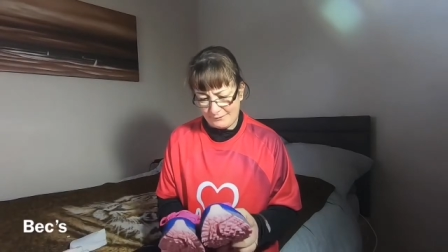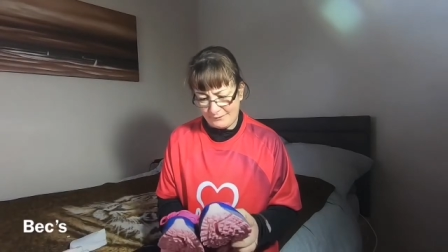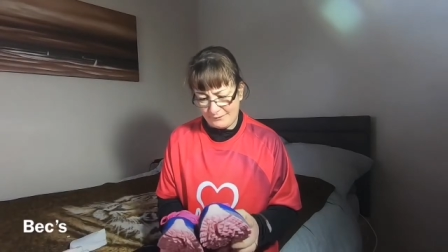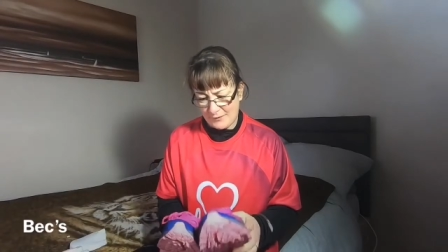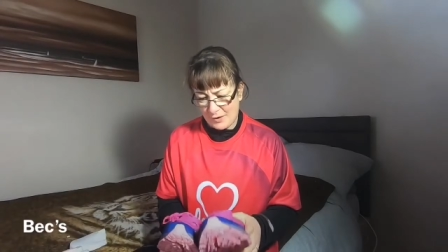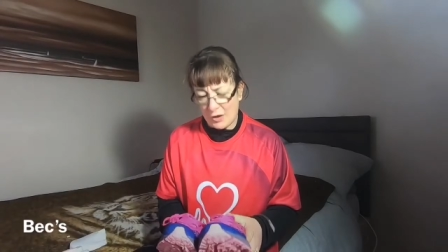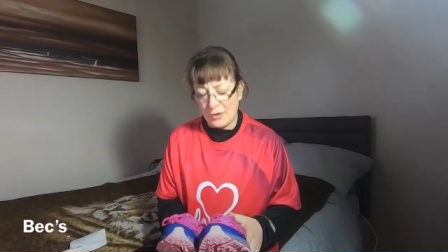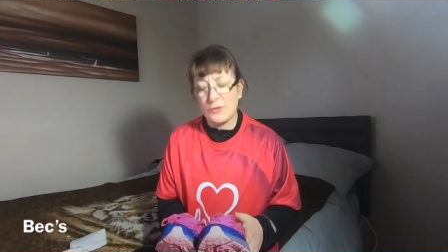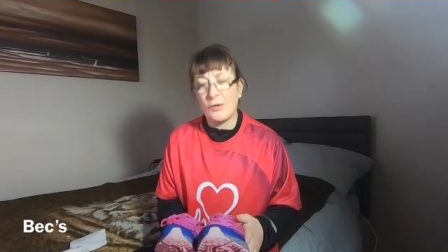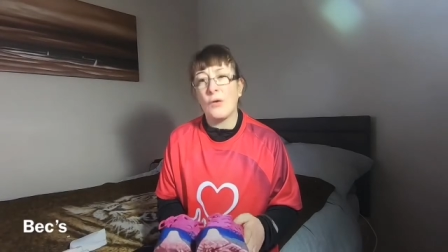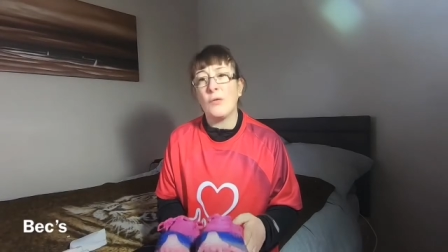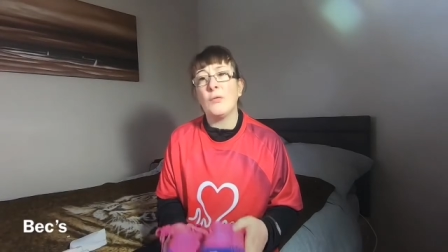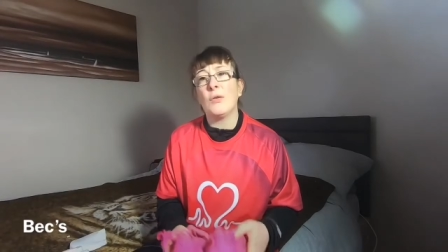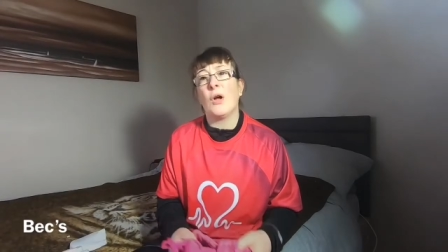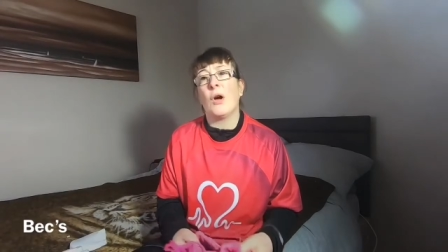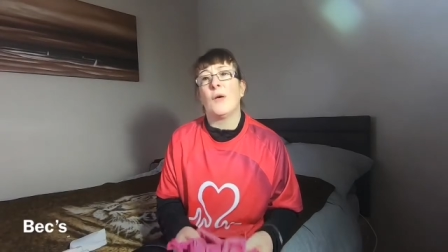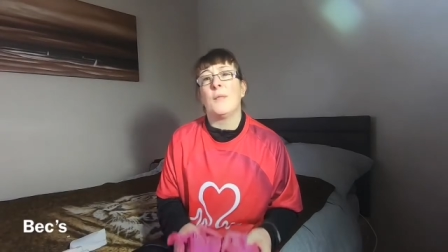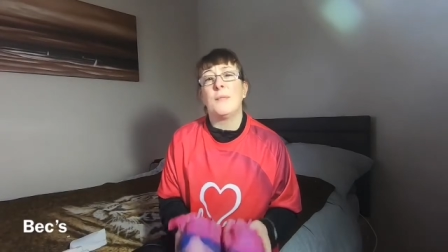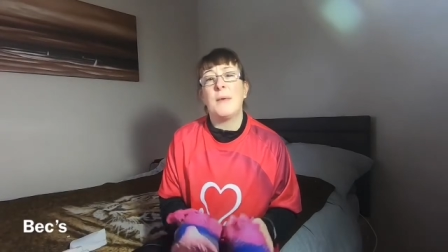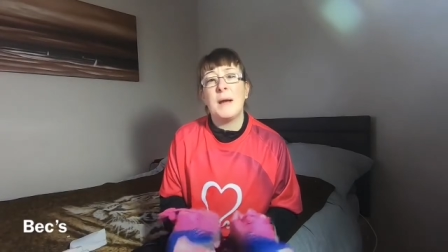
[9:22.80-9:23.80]
I don't
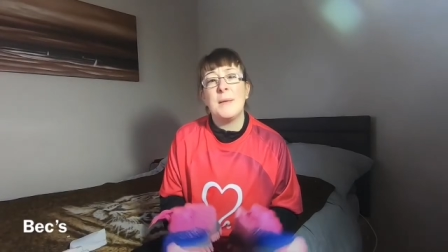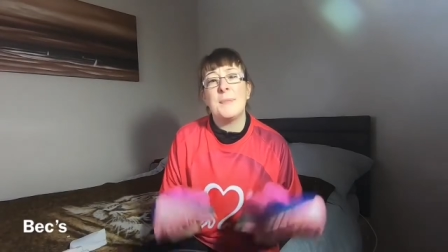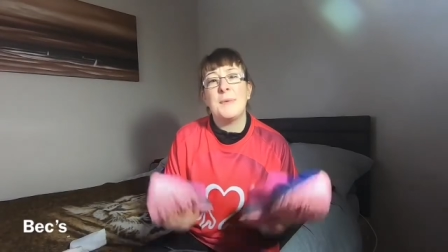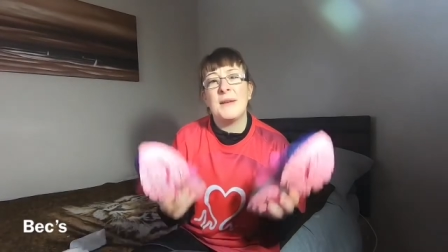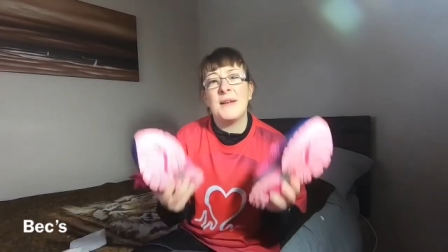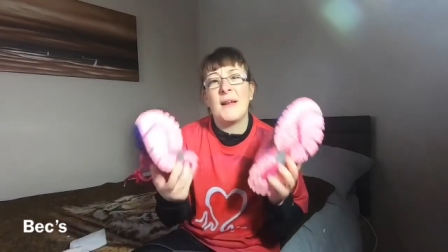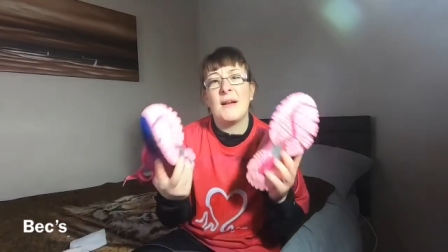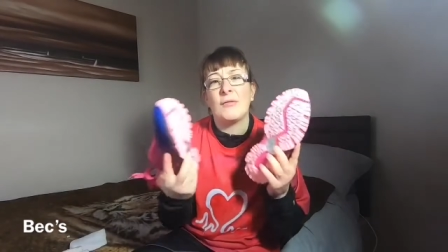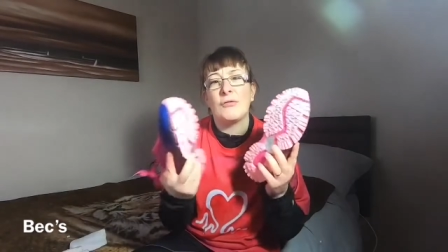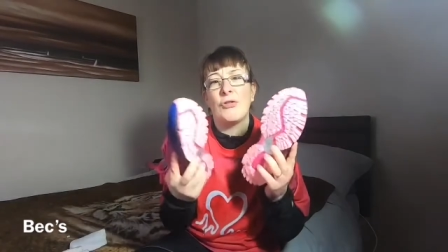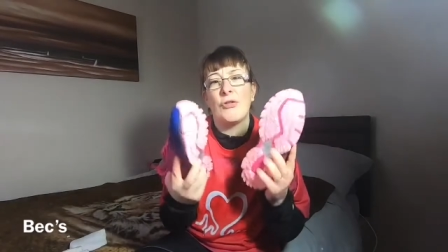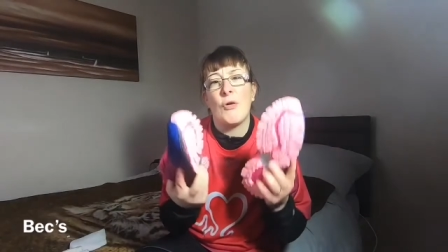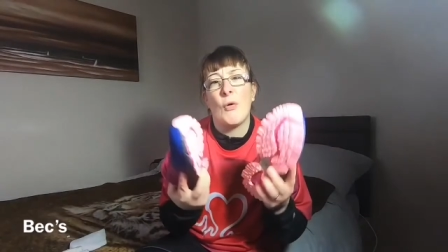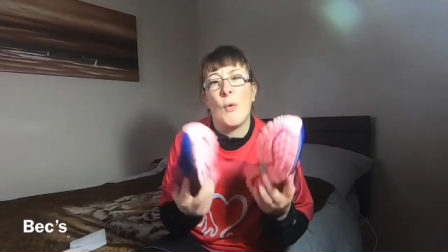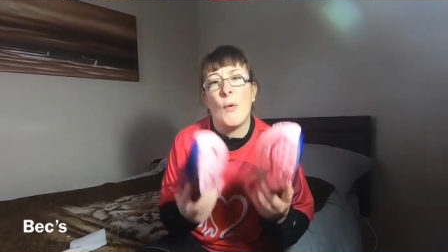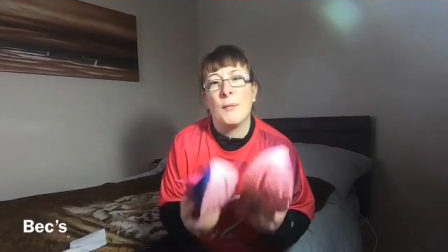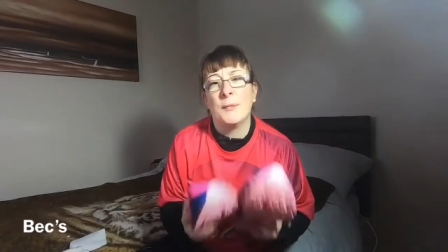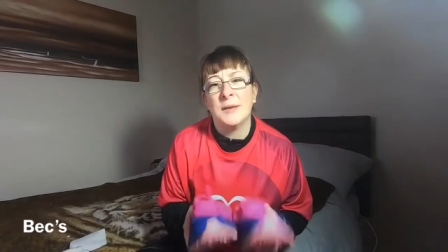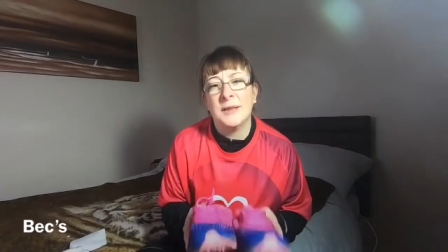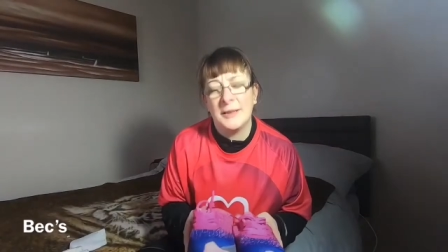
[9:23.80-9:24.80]
know. Maybe they'll grow
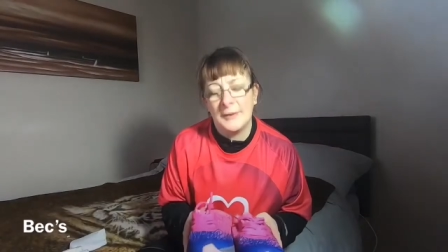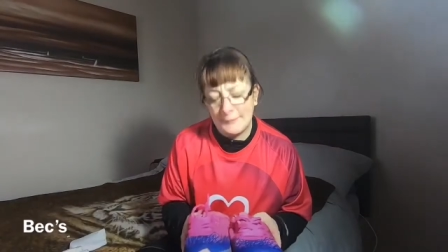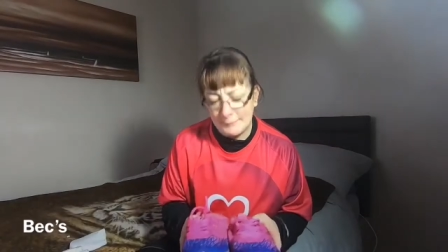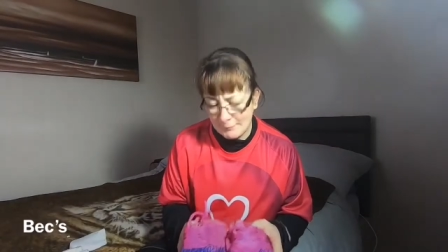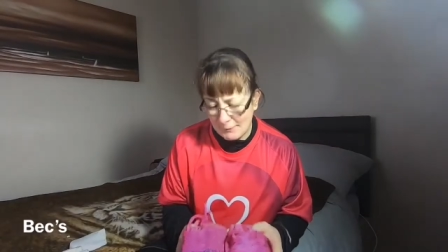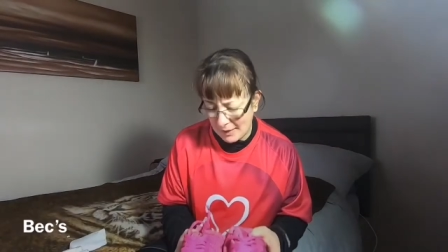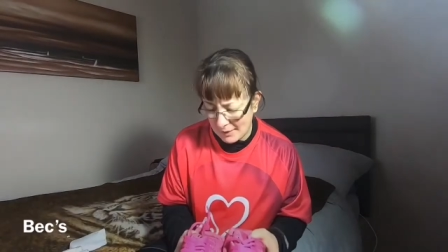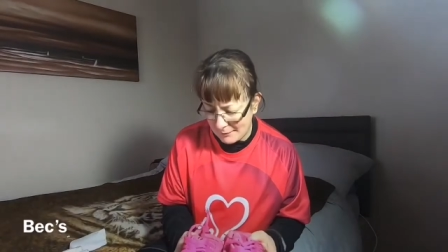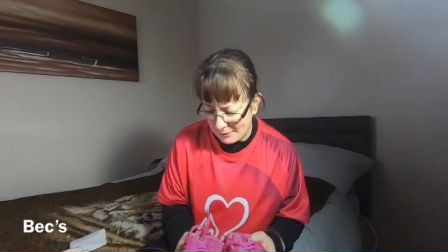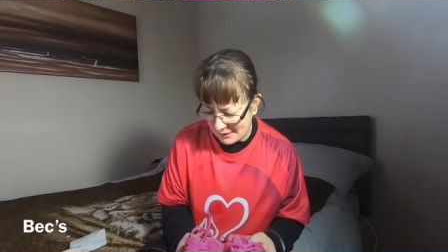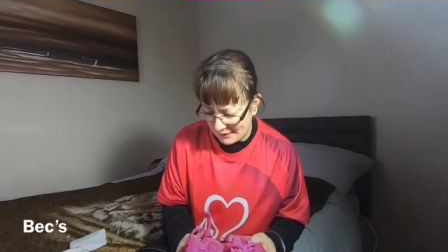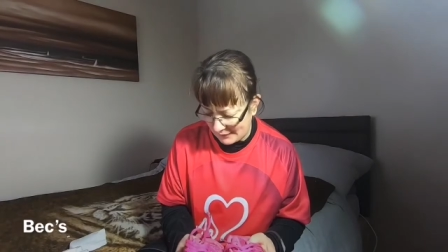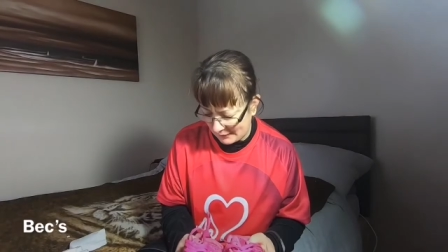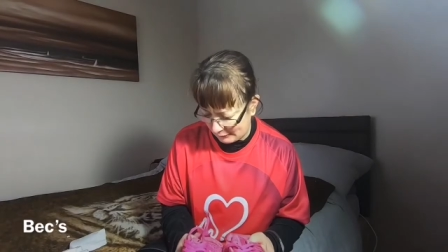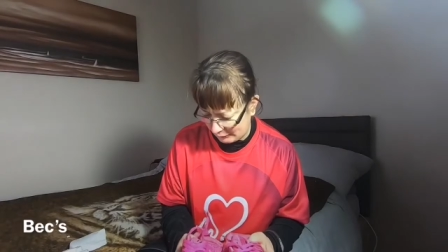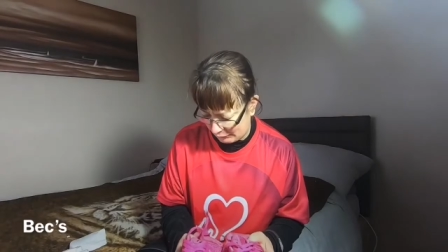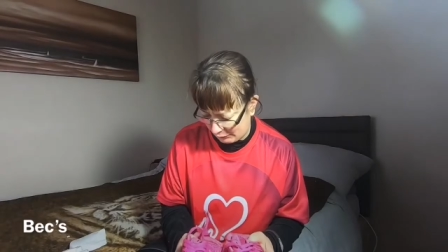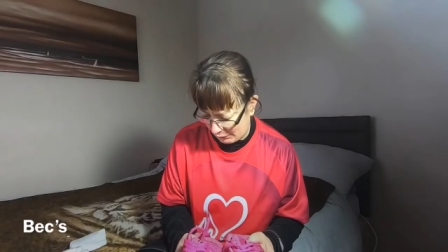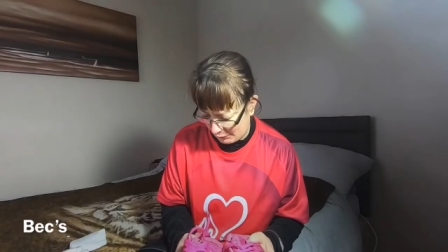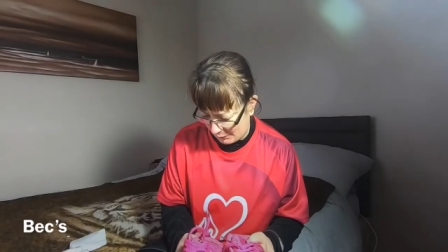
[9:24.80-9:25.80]
on me. Maybe they'll grow